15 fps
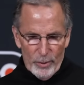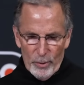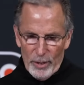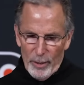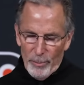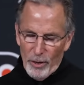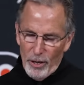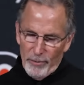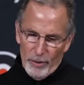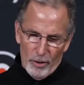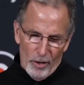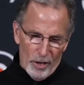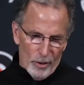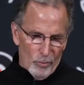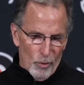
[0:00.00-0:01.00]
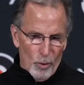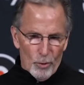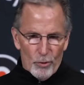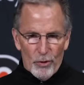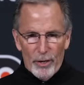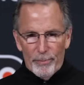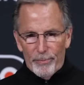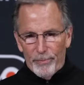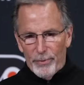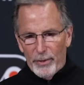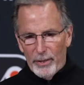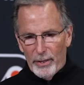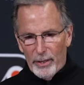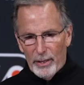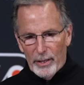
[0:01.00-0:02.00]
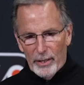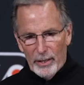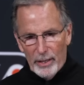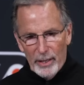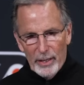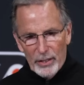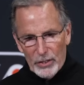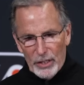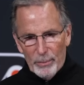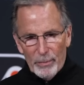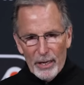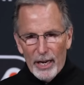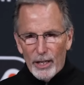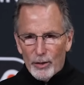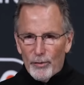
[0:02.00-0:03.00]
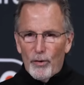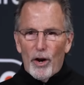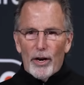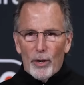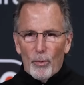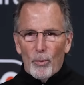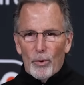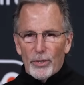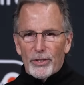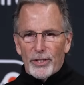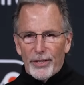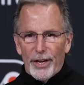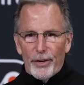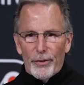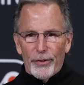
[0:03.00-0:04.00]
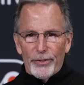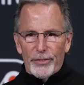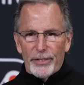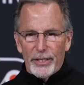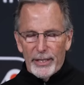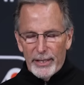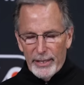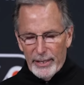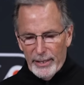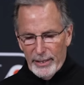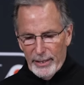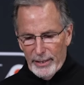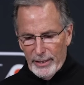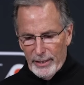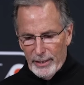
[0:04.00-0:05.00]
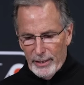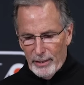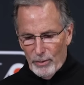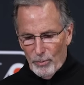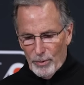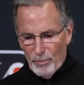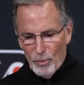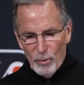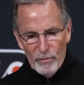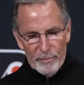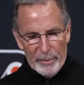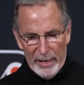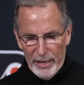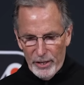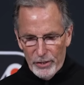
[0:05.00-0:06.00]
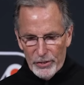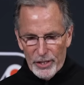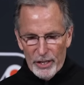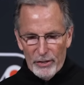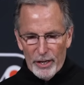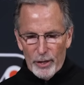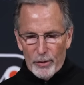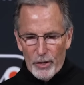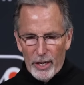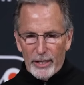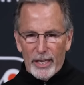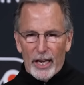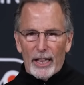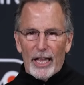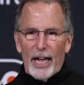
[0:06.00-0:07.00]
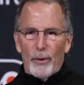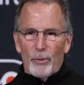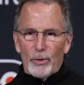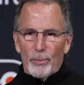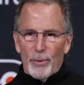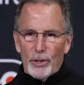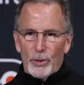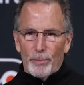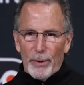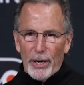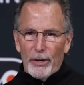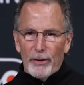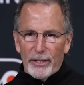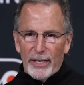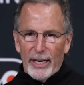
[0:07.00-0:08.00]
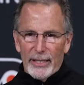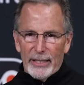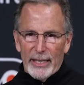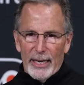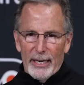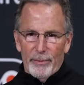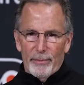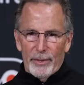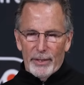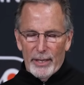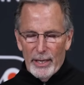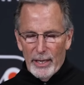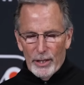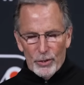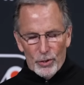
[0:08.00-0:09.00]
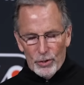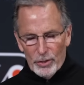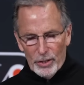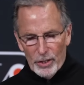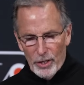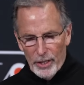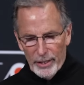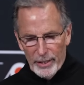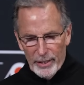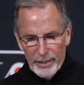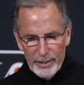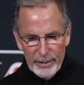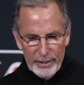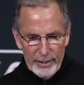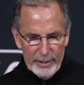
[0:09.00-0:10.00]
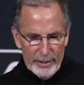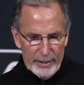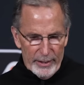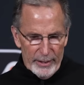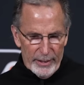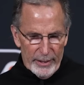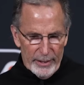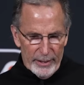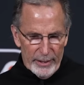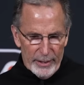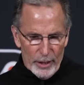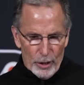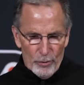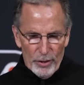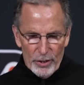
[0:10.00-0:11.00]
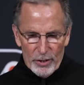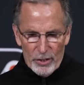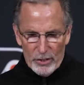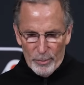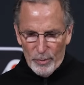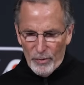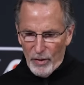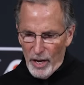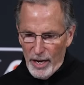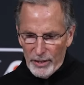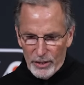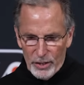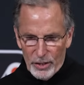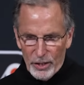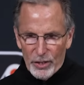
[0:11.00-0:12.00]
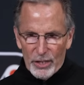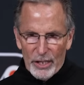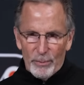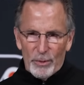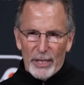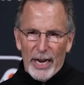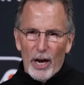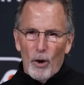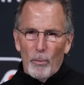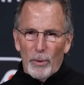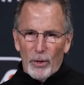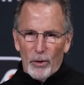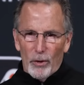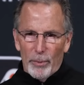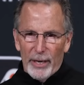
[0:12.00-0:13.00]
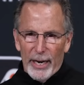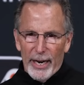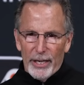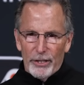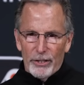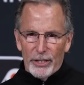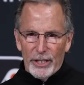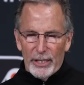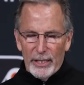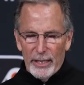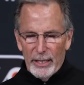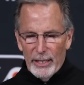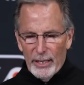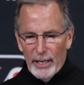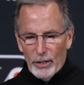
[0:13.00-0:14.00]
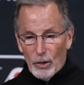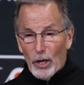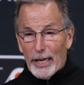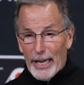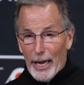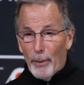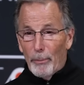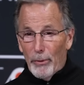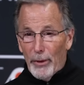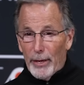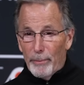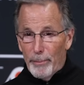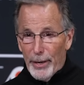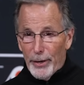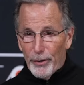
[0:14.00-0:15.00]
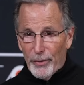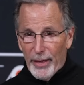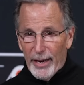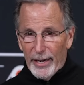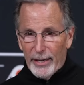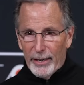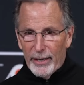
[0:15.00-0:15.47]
coming off a long road trip, some guys fought it worse than others. We move pails there, and I thought that line was much better at that time. And certainly not a criticism of Lotz. It just seemed to help a little bit of energy. I thought Cam played better then.